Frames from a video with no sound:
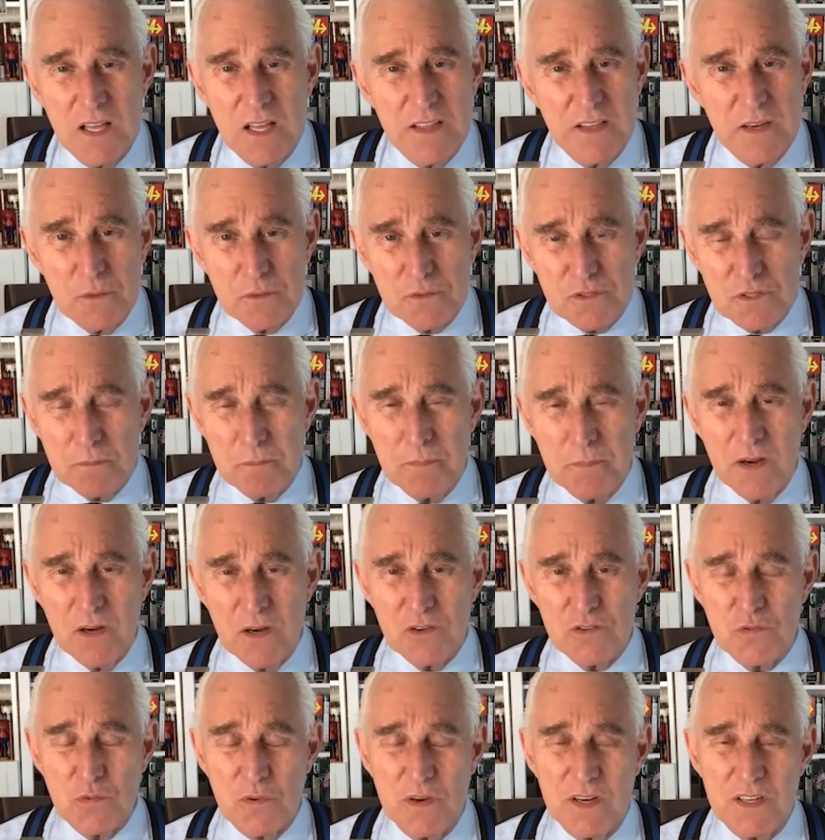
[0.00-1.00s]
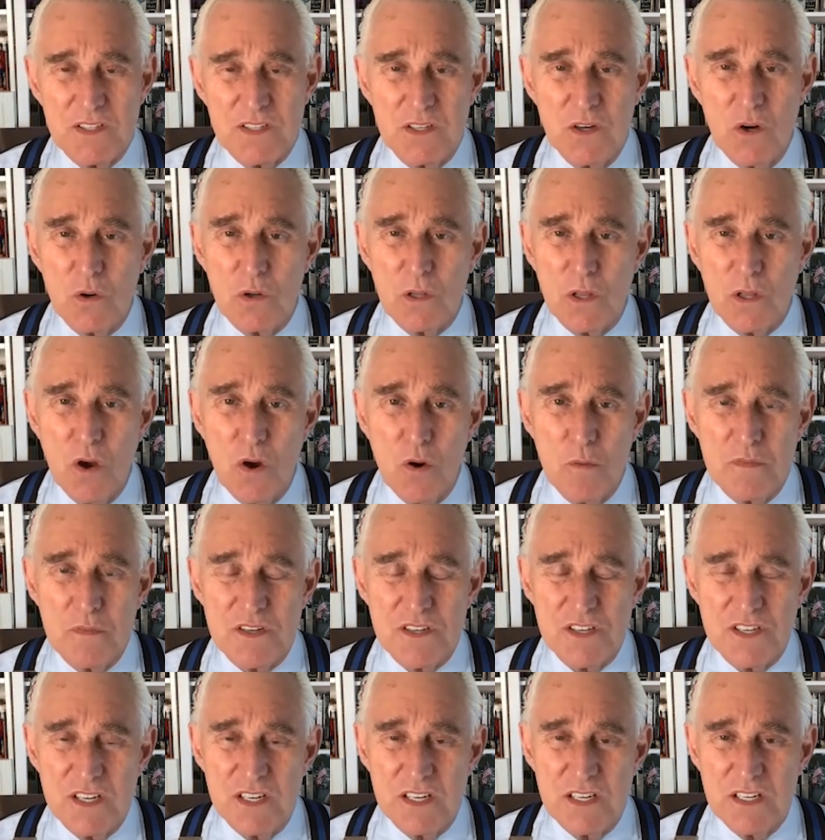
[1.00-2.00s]
There was a mayor's race in Oklahoma
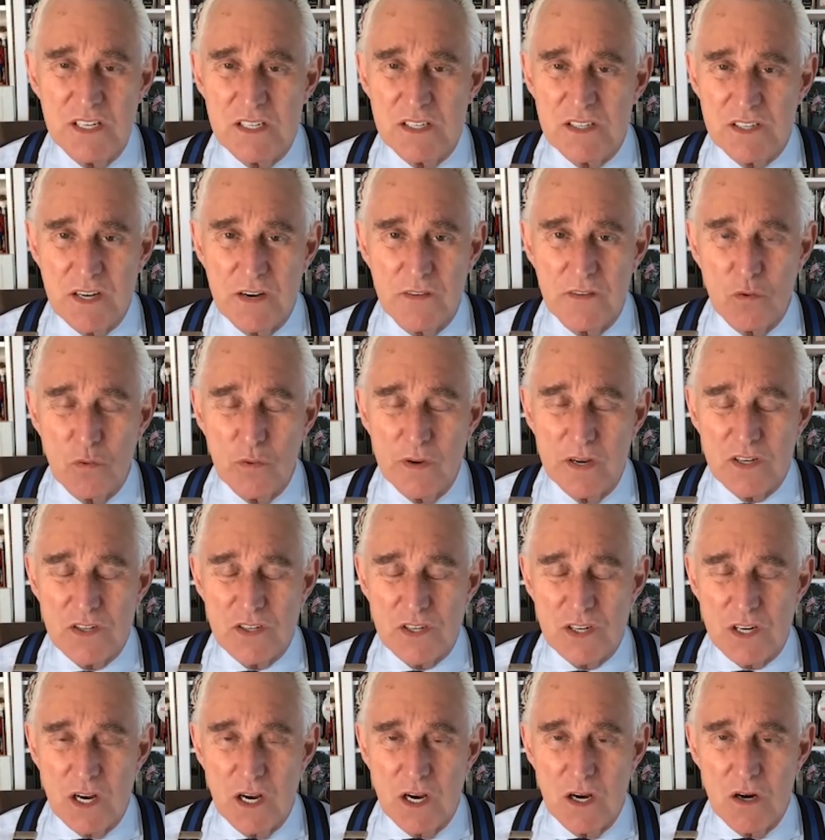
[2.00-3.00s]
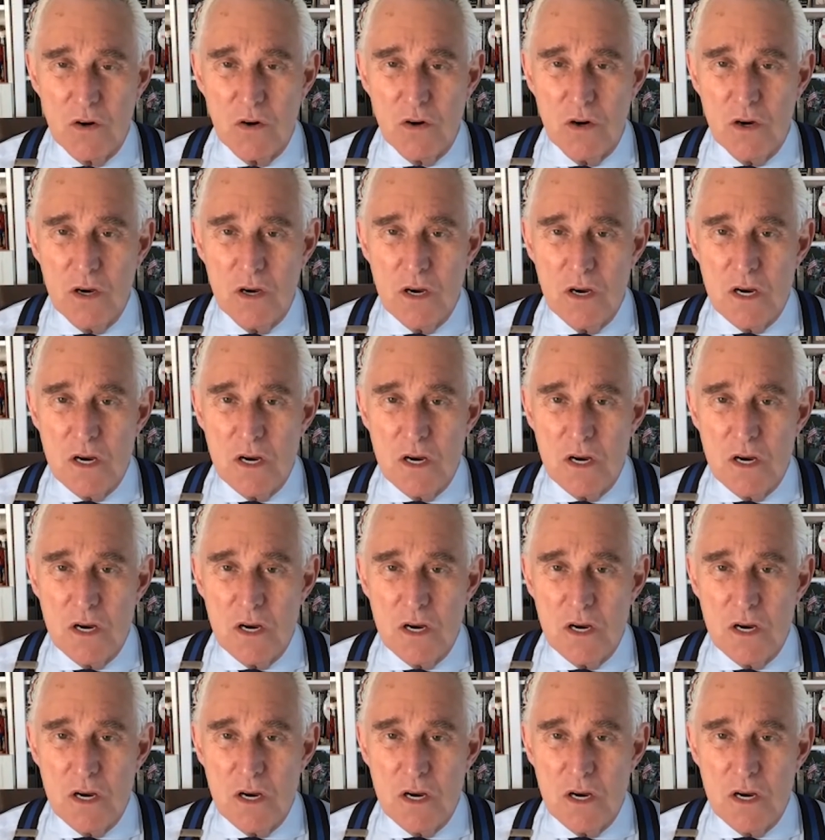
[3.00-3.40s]
City several weeks ago,